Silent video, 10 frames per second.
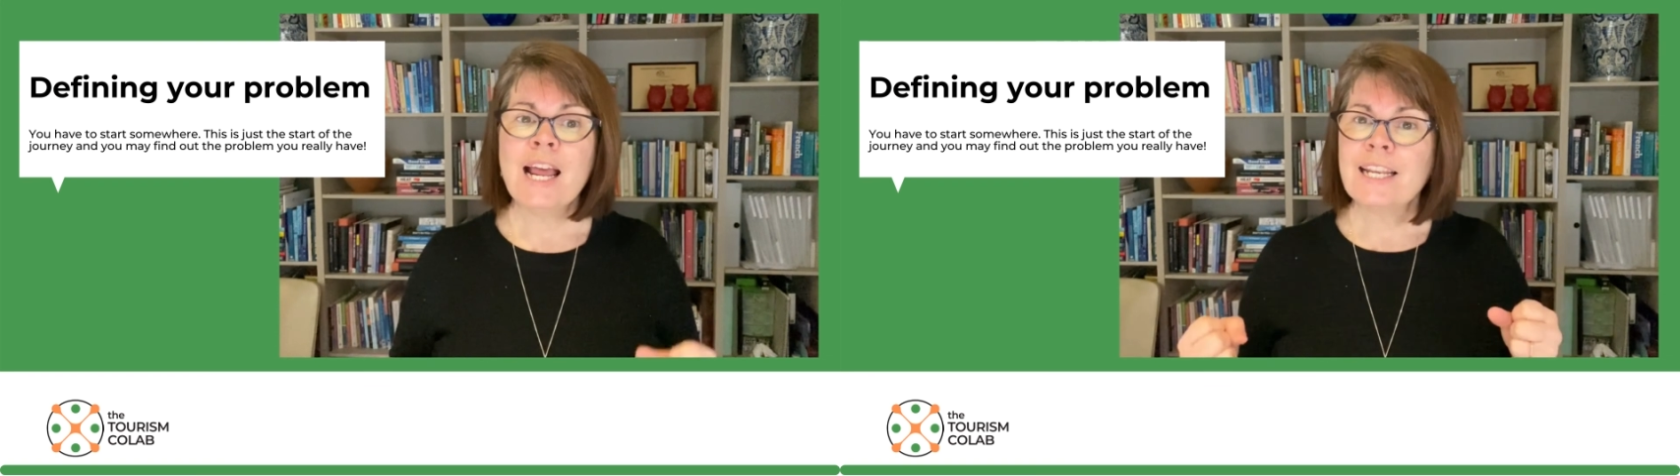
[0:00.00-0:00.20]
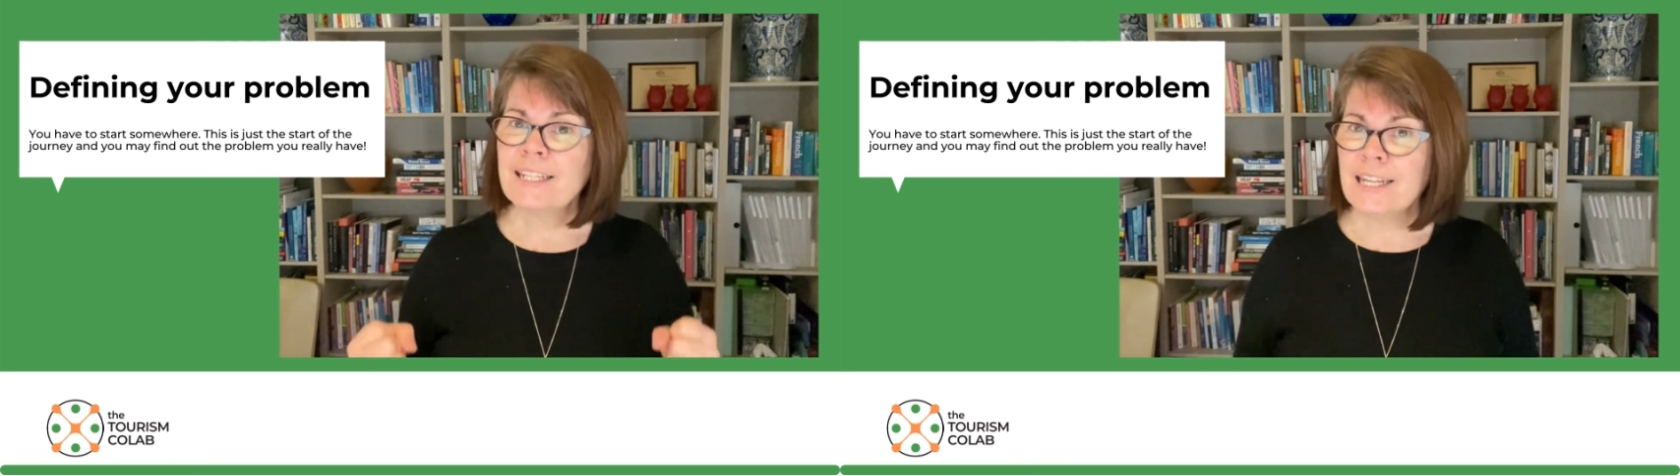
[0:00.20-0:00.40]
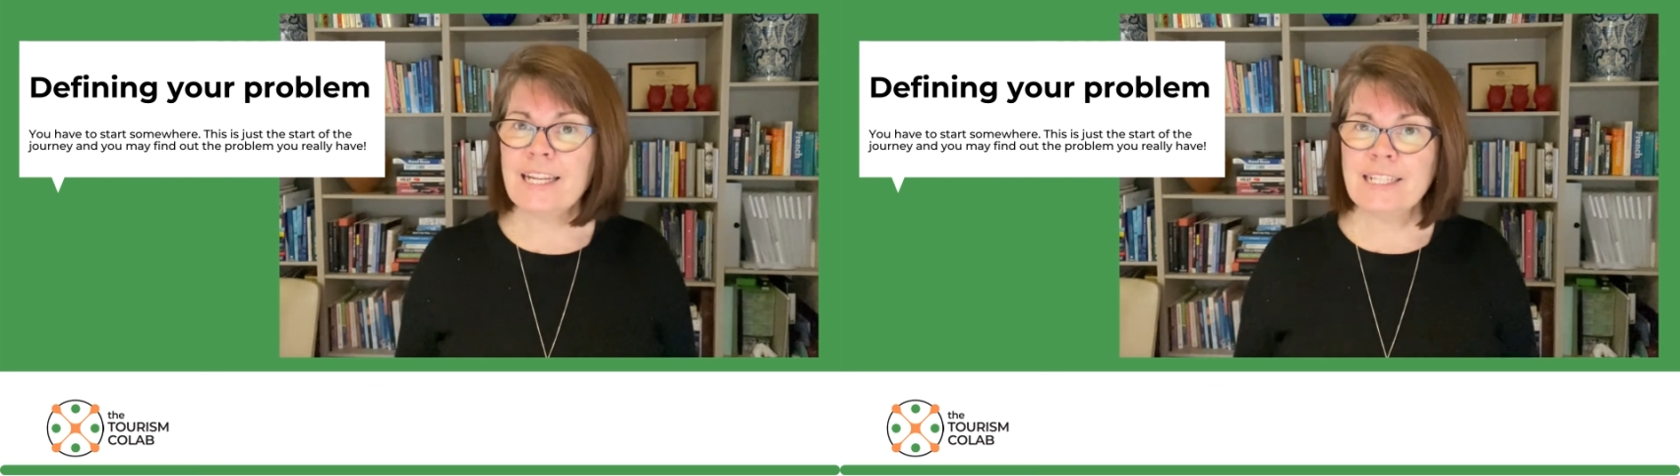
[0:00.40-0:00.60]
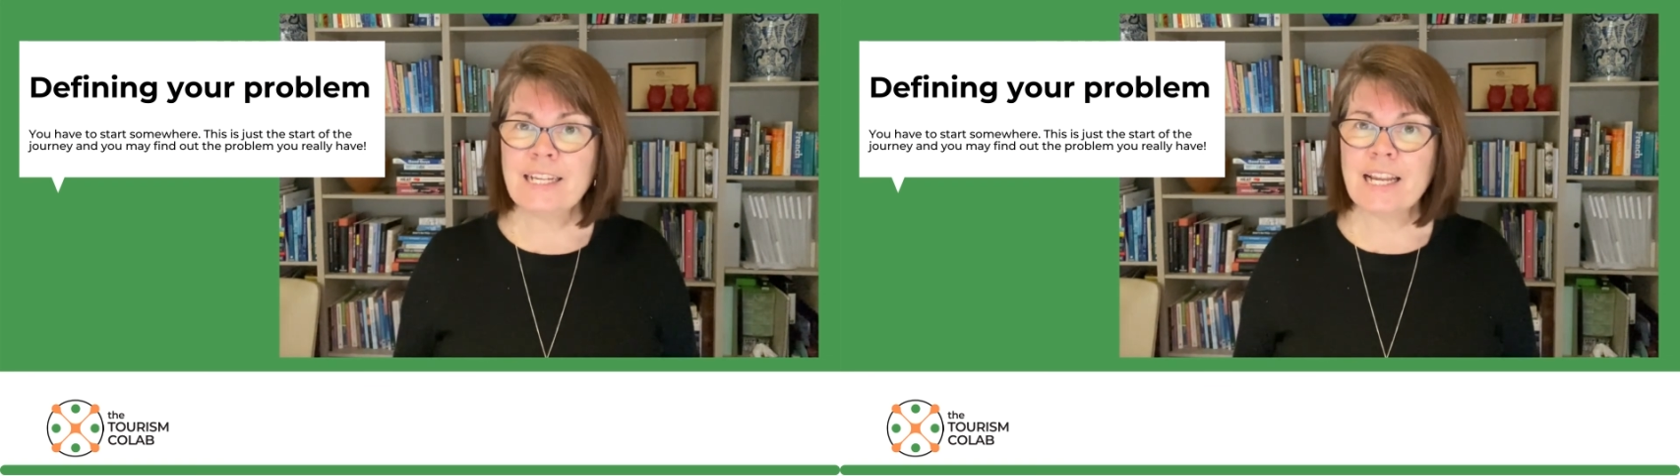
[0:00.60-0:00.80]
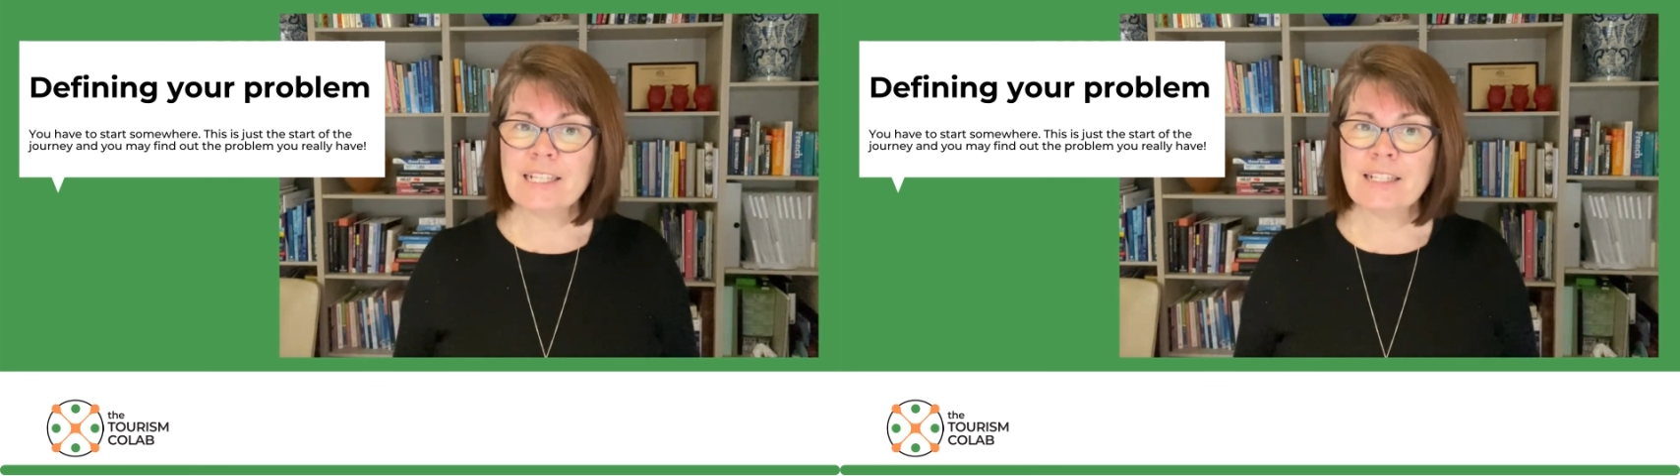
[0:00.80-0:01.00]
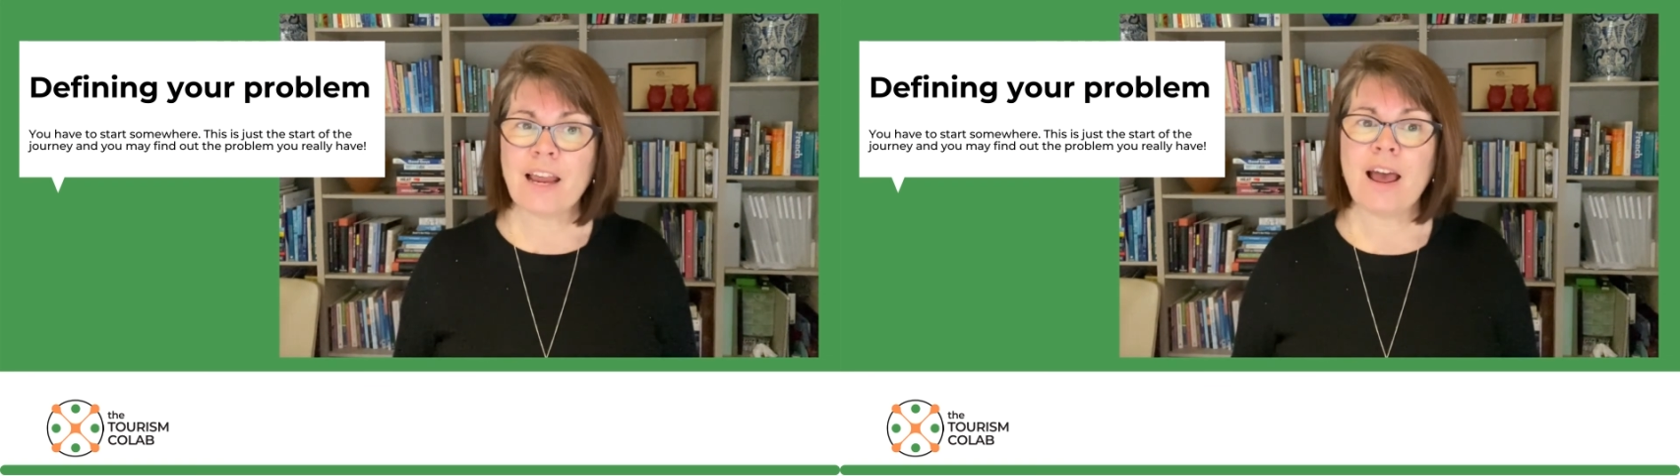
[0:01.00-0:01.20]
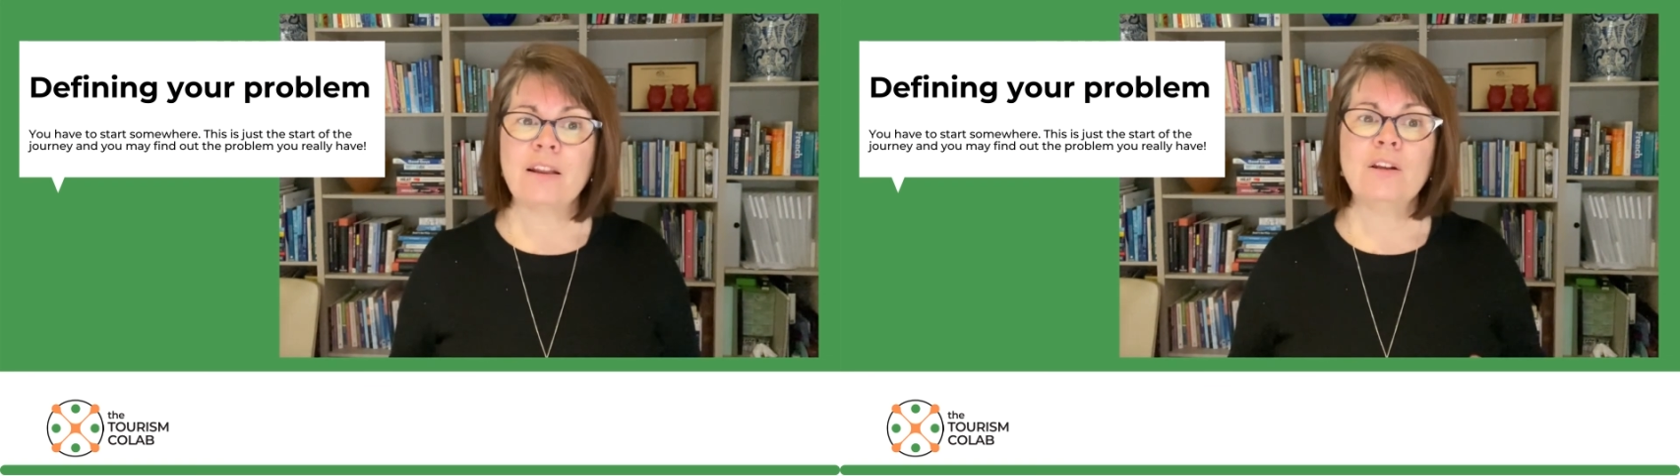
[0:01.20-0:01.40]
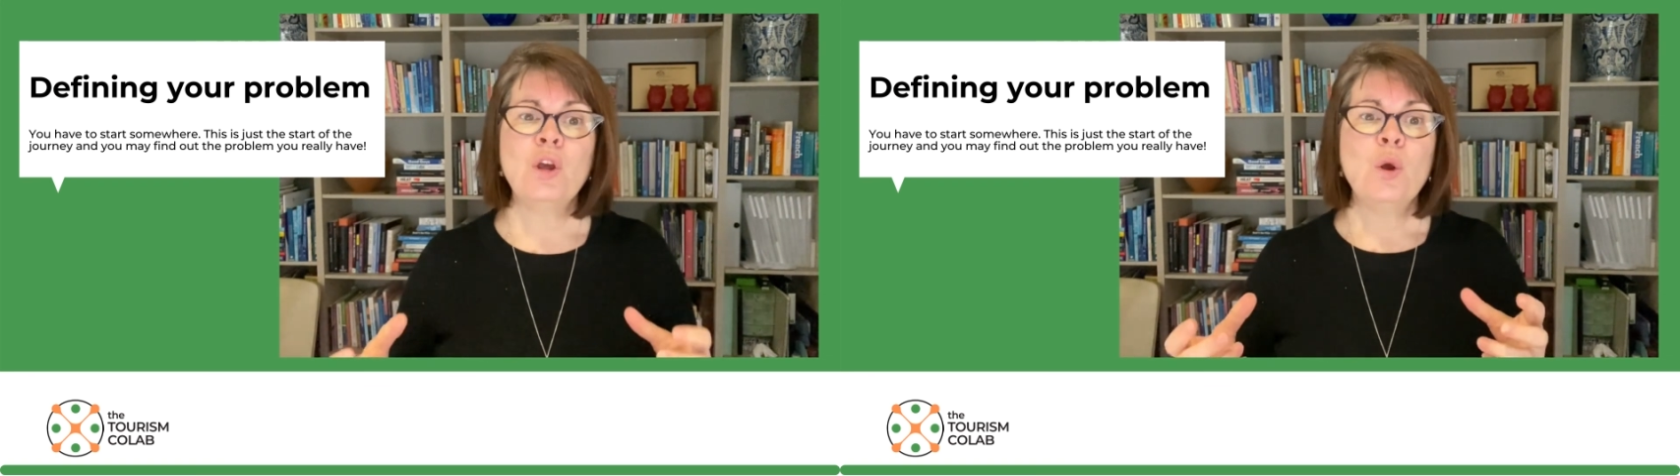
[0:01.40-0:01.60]
let's get
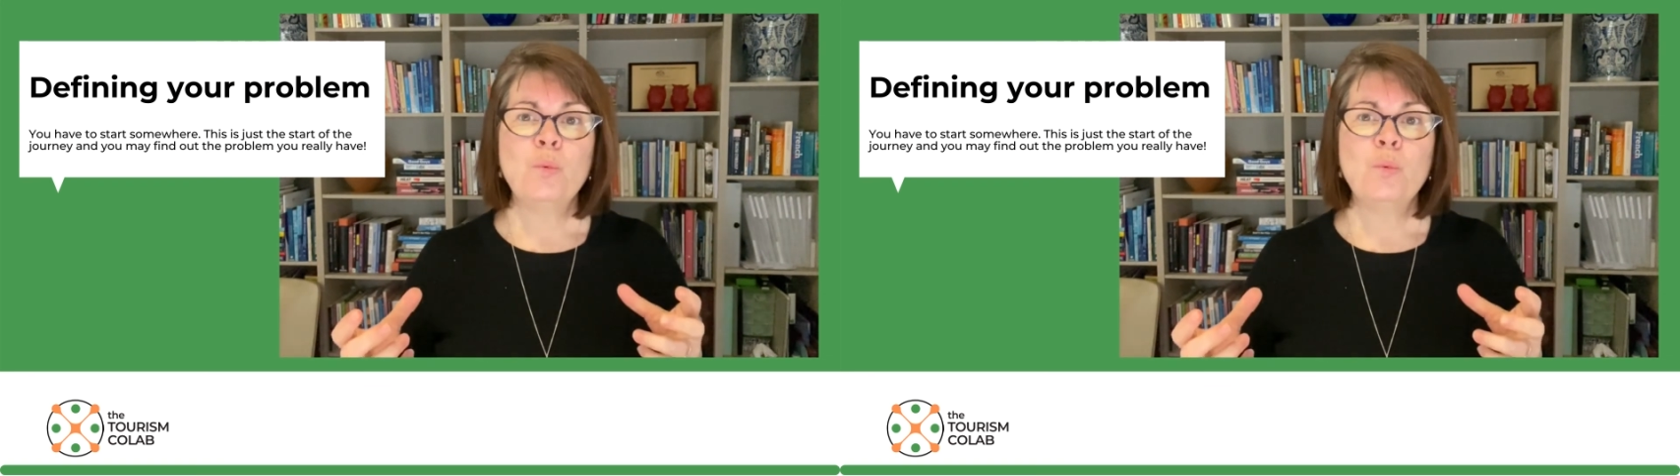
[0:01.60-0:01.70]
started